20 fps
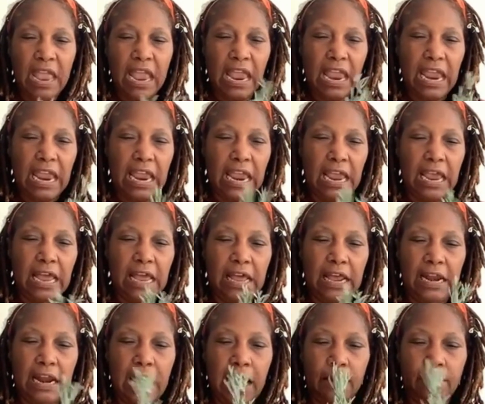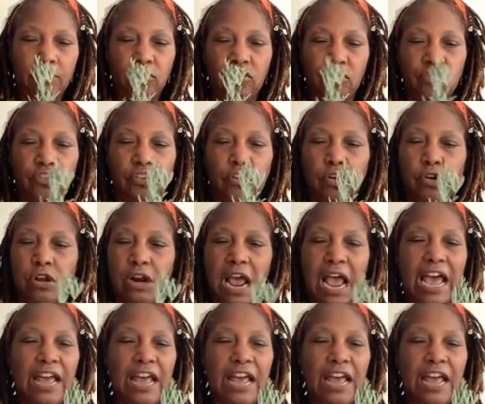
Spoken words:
and I'm just going to,